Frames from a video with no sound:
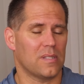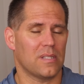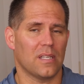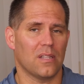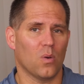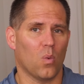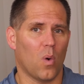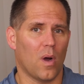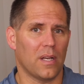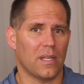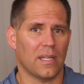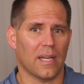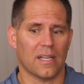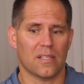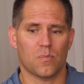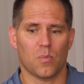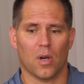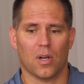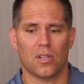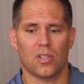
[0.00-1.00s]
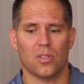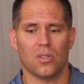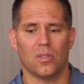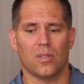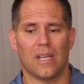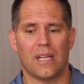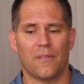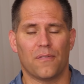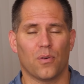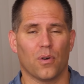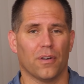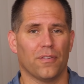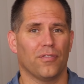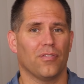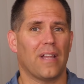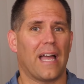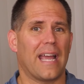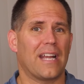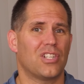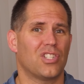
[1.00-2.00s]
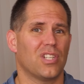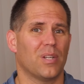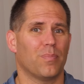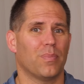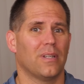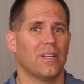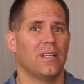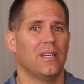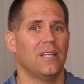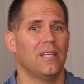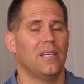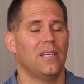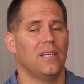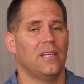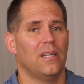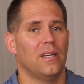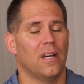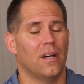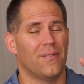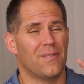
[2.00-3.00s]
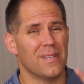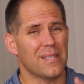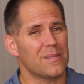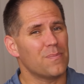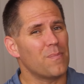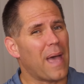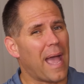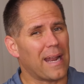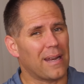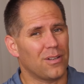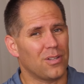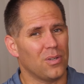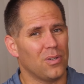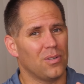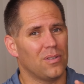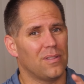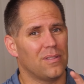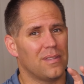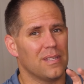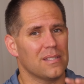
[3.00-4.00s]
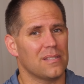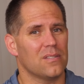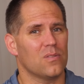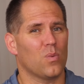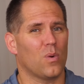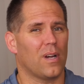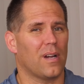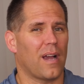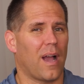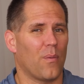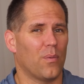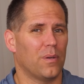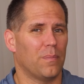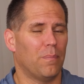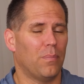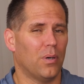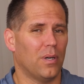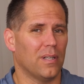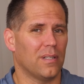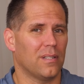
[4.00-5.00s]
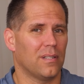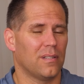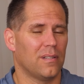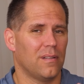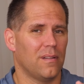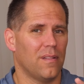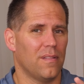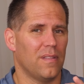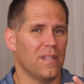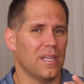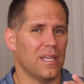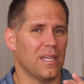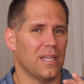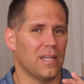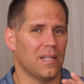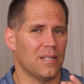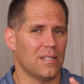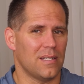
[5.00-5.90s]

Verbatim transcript: see in the 1DX Mark II. And for a flagship of this magnitude, this is where I would put the